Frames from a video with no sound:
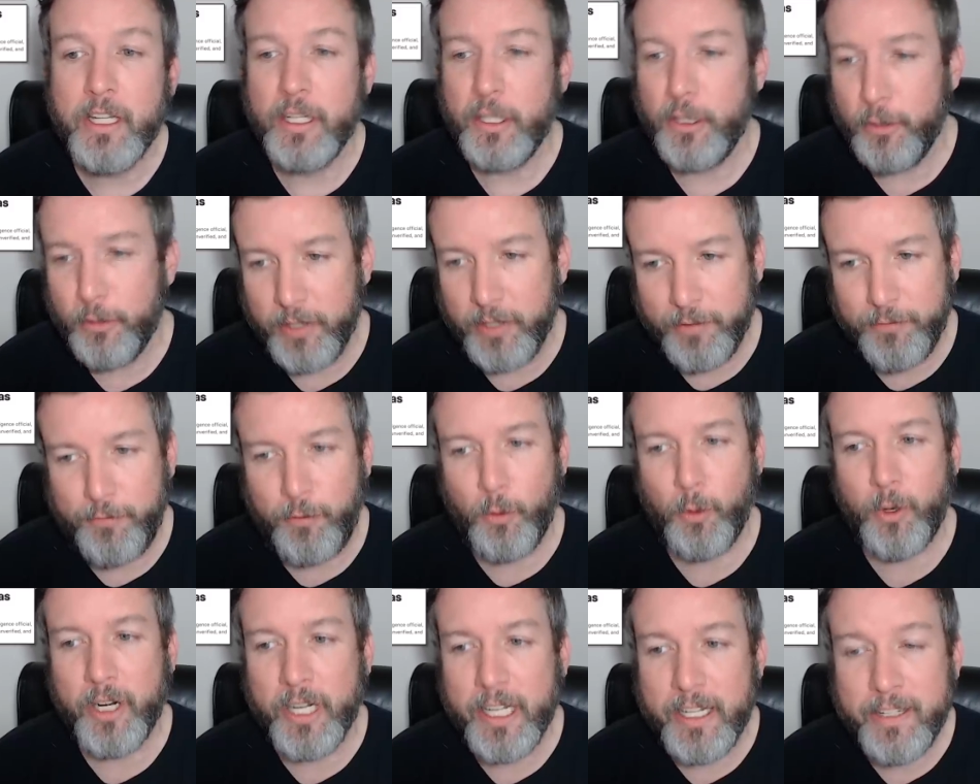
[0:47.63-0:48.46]
using
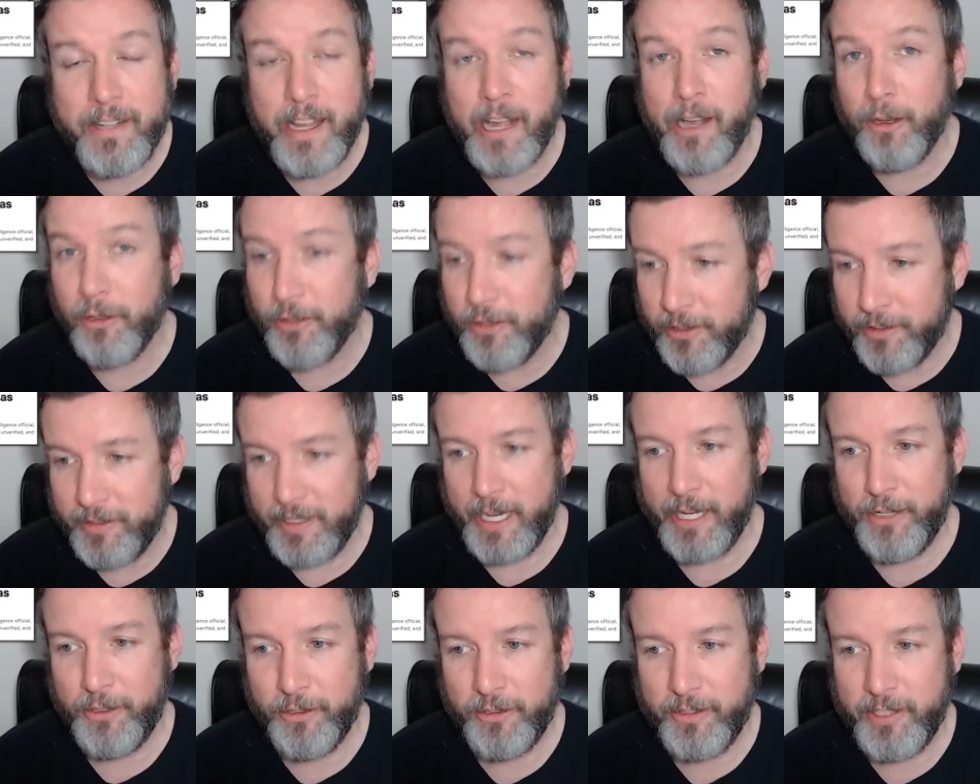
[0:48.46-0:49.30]
foreign intelligence
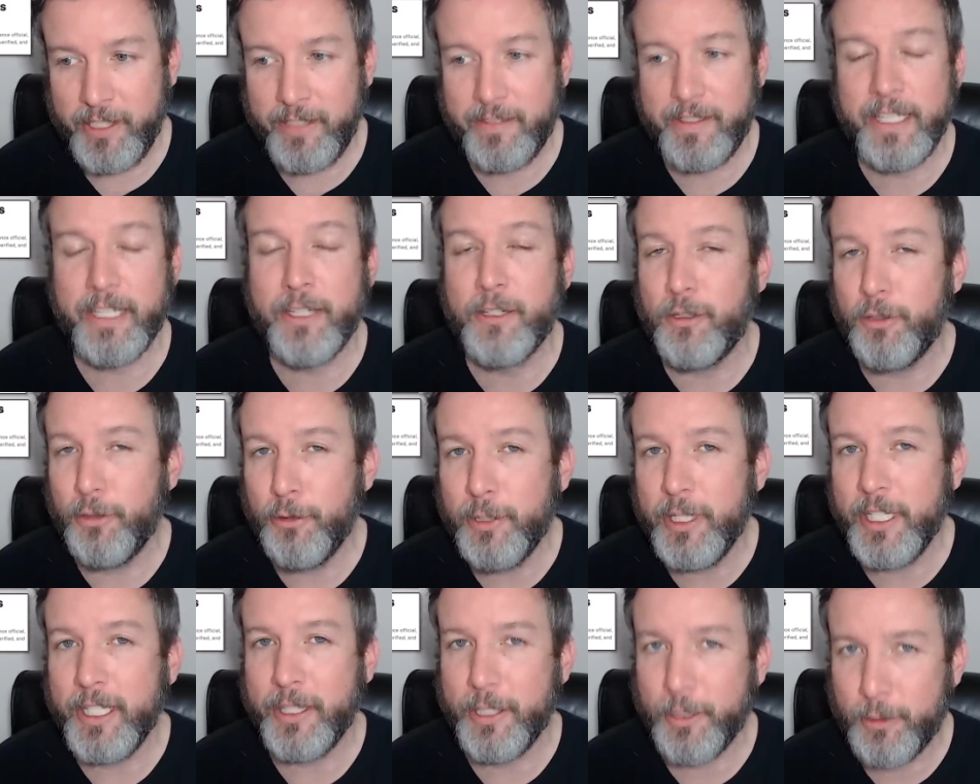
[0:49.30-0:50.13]
agencies,
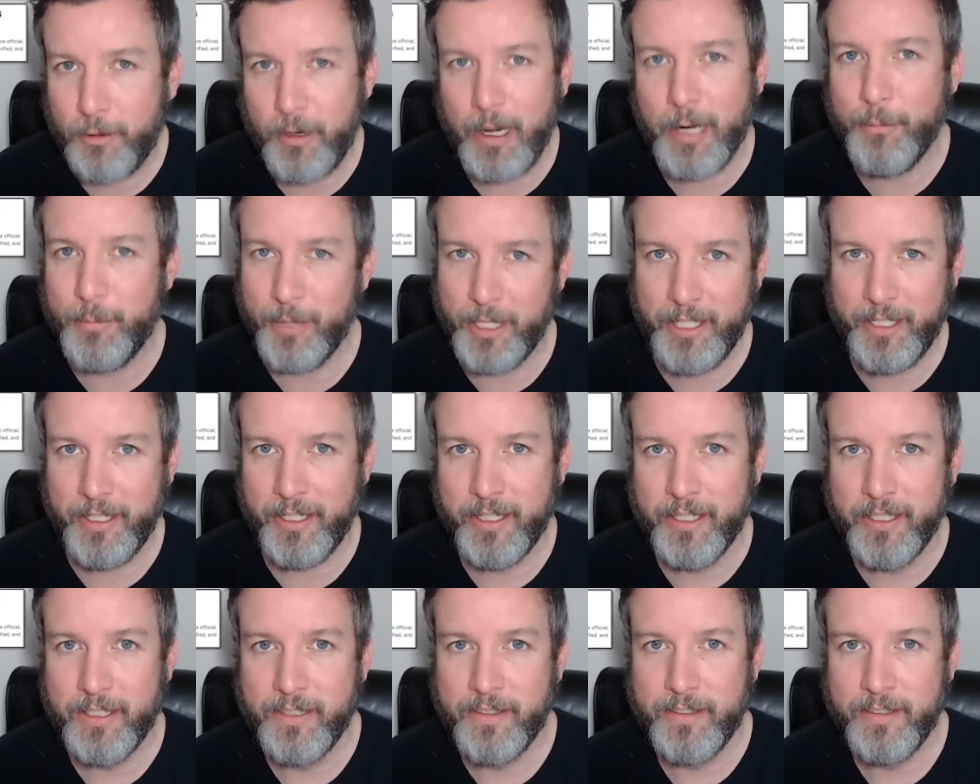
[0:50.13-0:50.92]
including the Kremlin.